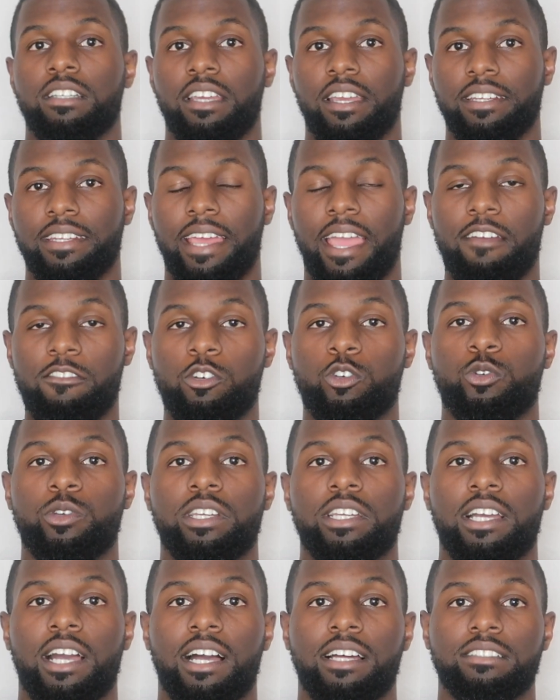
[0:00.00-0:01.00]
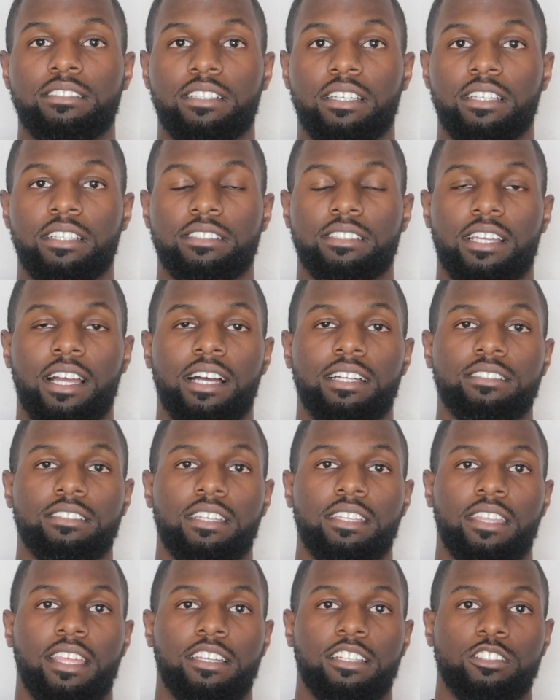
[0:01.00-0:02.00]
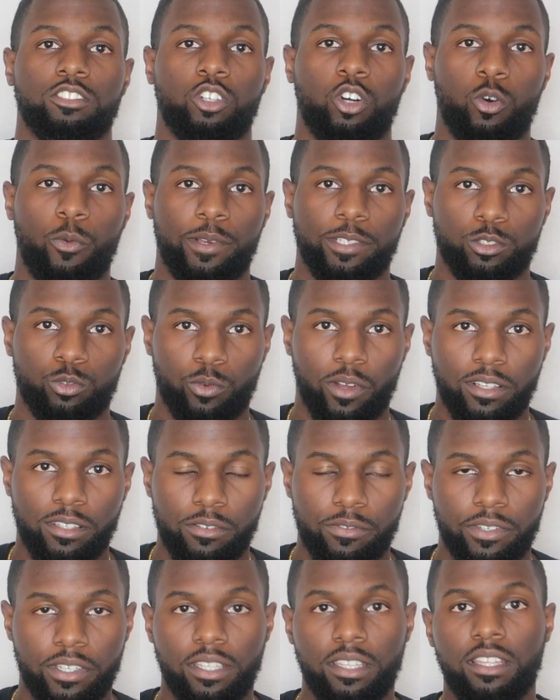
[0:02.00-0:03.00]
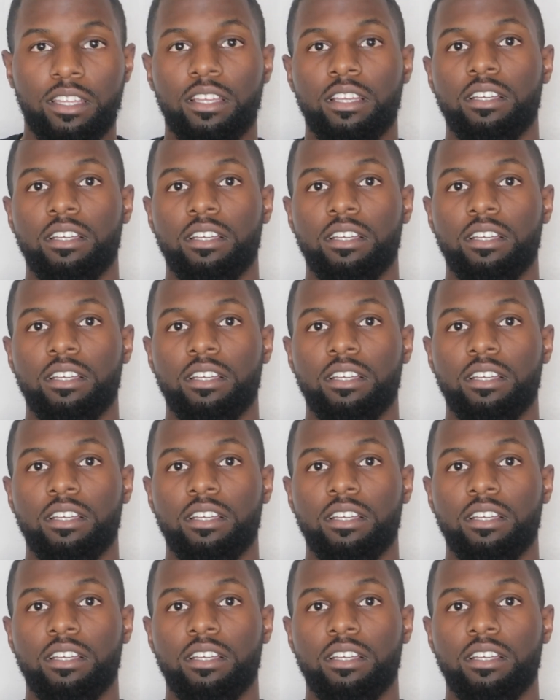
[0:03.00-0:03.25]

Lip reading: And evergreen content is content that is always relevant,